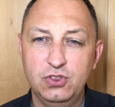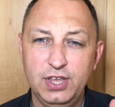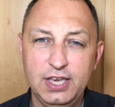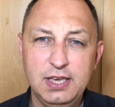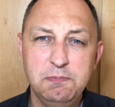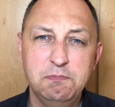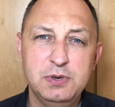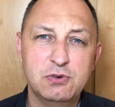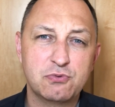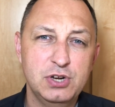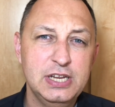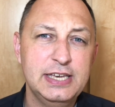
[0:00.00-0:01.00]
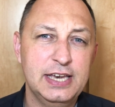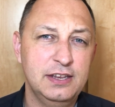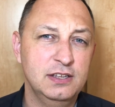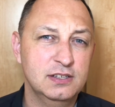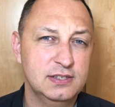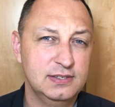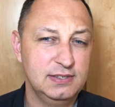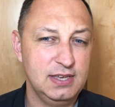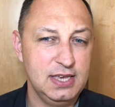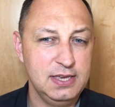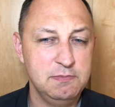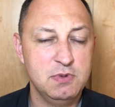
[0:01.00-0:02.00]
they be really getting the
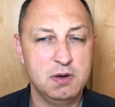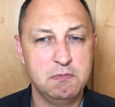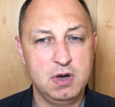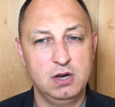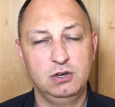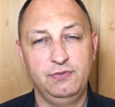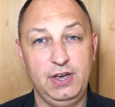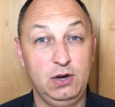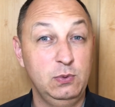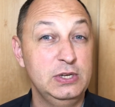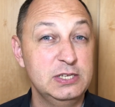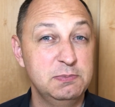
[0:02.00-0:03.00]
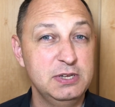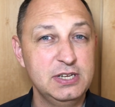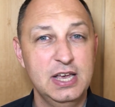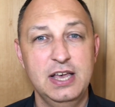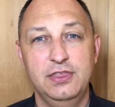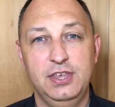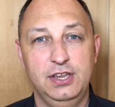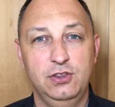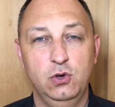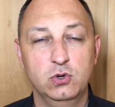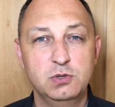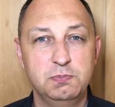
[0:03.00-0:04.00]
same amount of equity split than
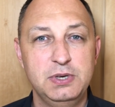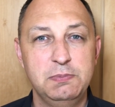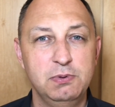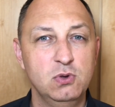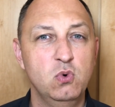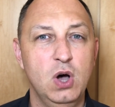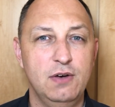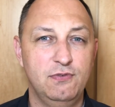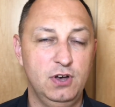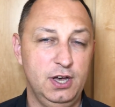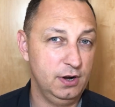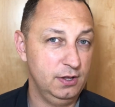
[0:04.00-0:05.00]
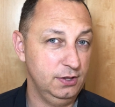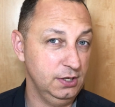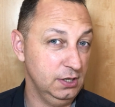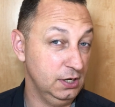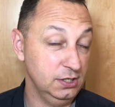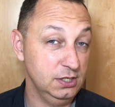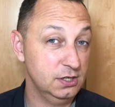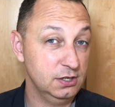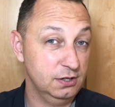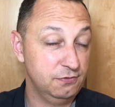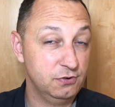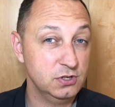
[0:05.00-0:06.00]
those people who have had the idea in
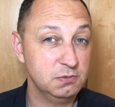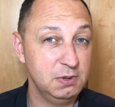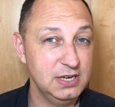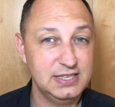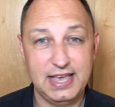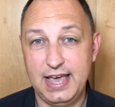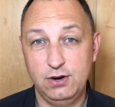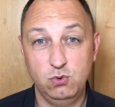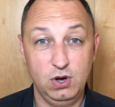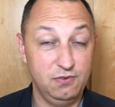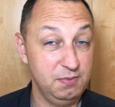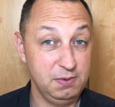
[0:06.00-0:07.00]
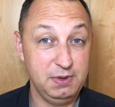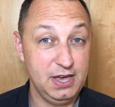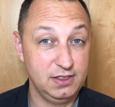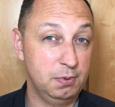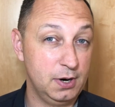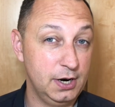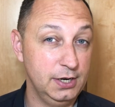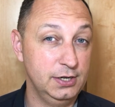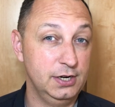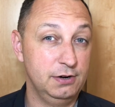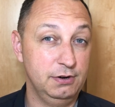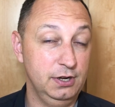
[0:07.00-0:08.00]
the first place and who have maybe had
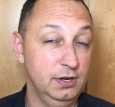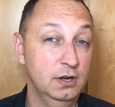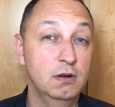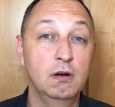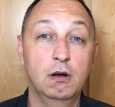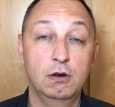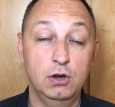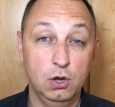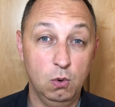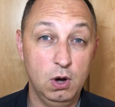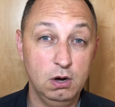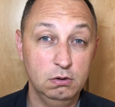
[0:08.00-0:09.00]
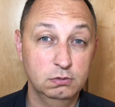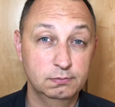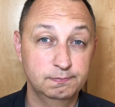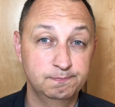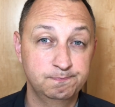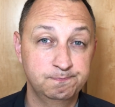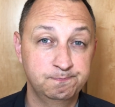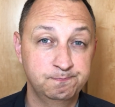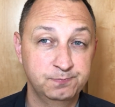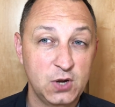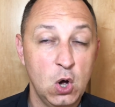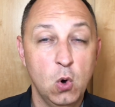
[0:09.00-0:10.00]
proprietary know-how?
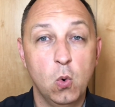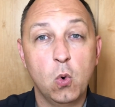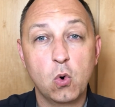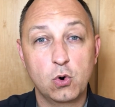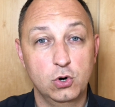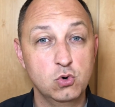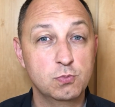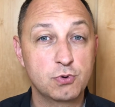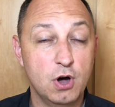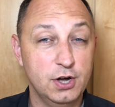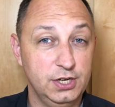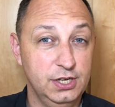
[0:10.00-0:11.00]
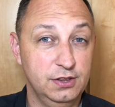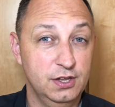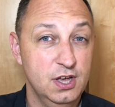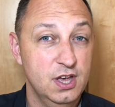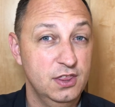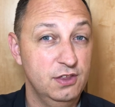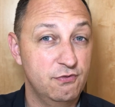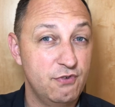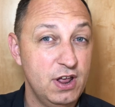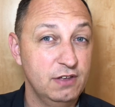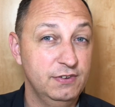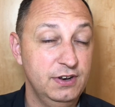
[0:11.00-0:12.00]
Or who brought in the
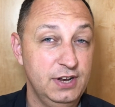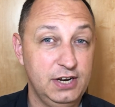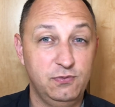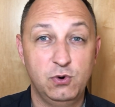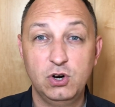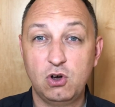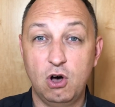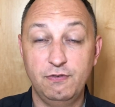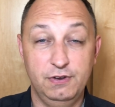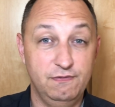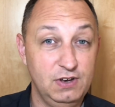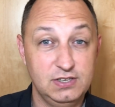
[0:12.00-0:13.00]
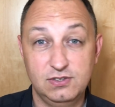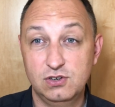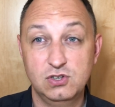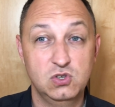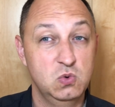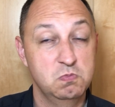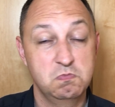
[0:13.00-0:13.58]
relevant network of investors?